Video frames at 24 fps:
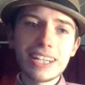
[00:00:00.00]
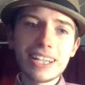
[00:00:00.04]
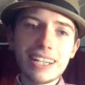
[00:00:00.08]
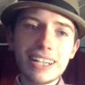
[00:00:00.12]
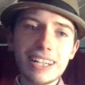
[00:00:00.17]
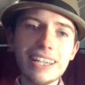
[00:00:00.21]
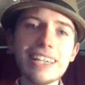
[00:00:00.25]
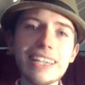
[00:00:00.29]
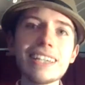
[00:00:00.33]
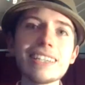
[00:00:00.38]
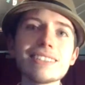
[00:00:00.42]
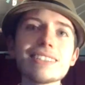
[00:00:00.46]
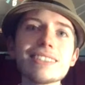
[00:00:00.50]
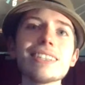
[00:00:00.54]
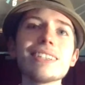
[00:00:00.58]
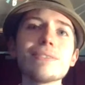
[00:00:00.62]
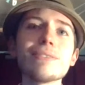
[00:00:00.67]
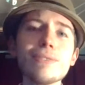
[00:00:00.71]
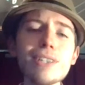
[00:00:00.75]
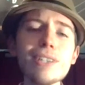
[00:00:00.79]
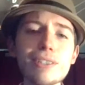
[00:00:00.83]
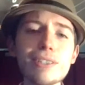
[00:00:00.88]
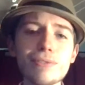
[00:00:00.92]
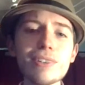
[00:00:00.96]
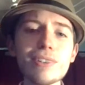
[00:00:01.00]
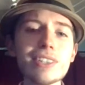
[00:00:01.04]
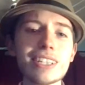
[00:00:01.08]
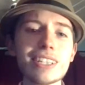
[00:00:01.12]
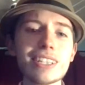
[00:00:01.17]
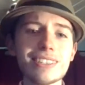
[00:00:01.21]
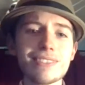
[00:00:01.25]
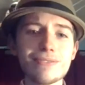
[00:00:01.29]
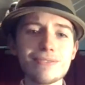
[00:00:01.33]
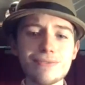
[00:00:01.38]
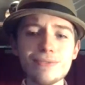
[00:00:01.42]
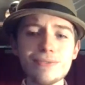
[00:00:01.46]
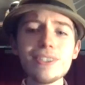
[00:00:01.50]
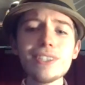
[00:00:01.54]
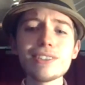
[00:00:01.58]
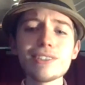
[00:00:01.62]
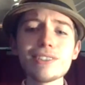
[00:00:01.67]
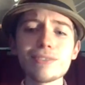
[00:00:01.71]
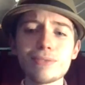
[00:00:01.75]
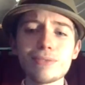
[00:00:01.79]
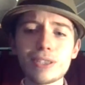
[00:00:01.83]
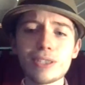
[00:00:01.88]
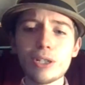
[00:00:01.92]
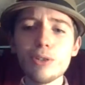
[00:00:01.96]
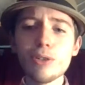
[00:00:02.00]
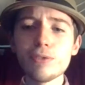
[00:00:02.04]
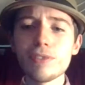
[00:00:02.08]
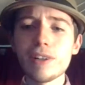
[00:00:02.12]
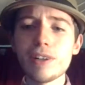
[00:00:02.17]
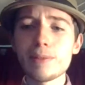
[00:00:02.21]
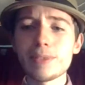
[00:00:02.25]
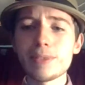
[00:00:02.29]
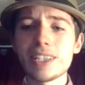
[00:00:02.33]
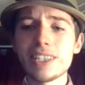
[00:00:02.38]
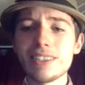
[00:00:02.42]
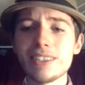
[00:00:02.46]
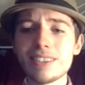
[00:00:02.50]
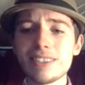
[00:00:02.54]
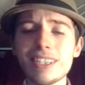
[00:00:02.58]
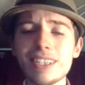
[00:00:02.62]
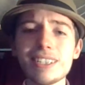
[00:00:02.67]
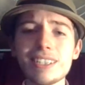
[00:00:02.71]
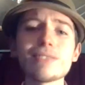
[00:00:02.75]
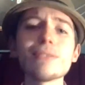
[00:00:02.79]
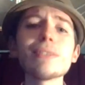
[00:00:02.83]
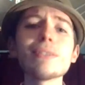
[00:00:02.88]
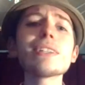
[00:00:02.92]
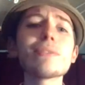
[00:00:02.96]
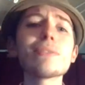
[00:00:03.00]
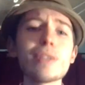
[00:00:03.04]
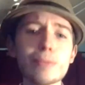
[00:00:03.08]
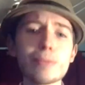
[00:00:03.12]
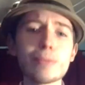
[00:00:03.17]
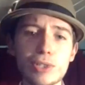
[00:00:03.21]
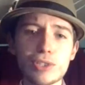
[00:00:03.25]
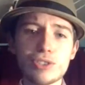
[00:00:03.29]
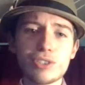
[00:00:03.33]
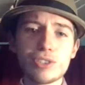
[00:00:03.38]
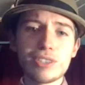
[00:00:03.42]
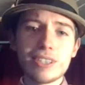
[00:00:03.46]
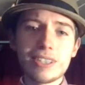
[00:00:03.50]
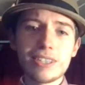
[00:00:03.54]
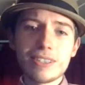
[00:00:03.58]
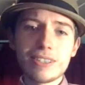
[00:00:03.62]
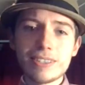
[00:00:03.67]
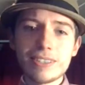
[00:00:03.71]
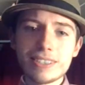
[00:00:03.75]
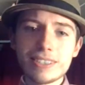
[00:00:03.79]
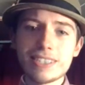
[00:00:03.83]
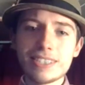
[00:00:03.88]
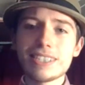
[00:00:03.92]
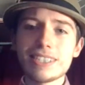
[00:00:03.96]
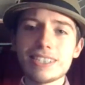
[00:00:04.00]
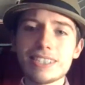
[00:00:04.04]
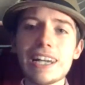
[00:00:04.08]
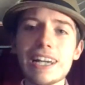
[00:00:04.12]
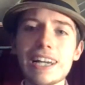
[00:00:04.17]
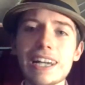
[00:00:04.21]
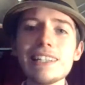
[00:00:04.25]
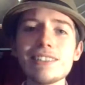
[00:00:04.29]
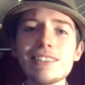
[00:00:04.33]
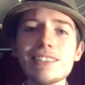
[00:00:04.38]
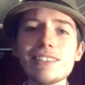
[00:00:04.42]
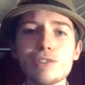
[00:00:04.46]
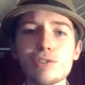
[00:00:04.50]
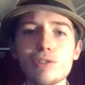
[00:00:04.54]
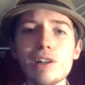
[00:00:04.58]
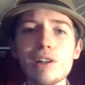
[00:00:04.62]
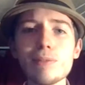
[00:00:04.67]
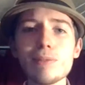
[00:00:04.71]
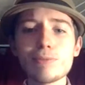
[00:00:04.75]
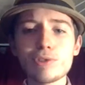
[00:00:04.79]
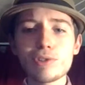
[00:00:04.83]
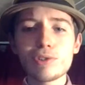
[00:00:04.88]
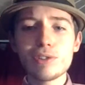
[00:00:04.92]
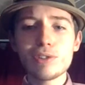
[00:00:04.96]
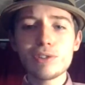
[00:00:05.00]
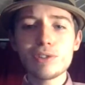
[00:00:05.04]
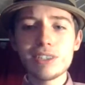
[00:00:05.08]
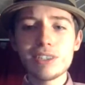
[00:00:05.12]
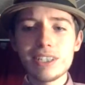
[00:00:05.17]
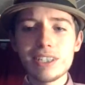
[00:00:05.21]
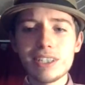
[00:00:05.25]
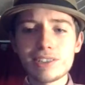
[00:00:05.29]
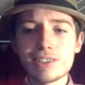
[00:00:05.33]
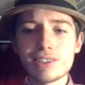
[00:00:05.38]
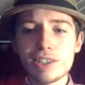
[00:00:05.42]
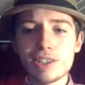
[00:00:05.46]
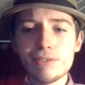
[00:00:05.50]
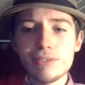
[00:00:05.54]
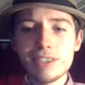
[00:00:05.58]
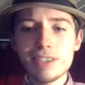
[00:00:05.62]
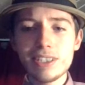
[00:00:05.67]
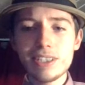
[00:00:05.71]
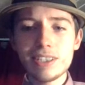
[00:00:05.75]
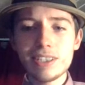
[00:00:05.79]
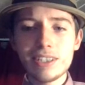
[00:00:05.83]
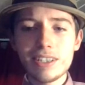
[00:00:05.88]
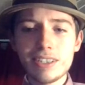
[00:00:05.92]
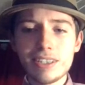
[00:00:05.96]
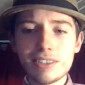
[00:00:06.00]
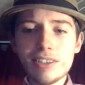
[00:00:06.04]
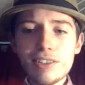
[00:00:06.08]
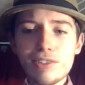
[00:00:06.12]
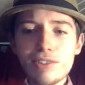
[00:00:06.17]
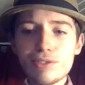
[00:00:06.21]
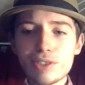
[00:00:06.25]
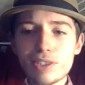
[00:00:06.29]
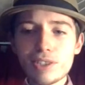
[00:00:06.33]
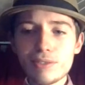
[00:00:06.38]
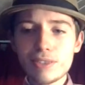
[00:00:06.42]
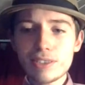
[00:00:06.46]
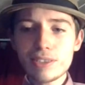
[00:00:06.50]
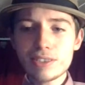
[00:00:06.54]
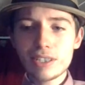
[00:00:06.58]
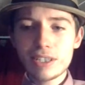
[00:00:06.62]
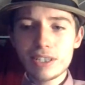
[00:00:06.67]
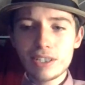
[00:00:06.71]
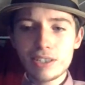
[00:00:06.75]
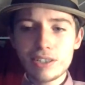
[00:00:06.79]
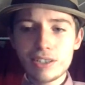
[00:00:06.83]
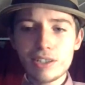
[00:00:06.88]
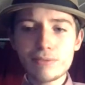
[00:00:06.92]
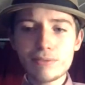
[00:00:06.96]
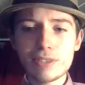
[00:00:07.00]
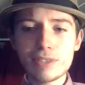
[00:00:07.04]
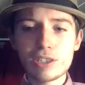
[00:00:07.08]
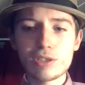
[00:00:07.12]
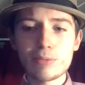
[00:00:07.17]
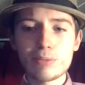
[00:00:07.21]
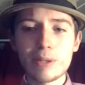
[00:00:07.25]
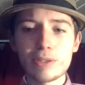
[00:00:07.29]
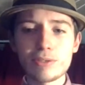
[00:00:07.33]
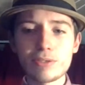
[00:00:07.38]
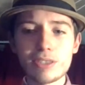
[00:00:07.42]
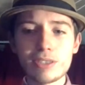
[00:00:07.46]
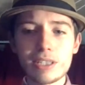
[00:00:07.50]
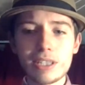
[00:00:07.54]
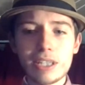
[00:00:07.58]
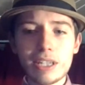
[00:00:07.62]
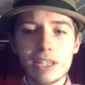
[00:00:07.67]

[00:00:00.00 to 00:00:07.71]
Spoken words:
it's very funny, very good for the whole family. So thank you very much. Yes, Alexander Armstrong is currently the new series of Danger Mouse.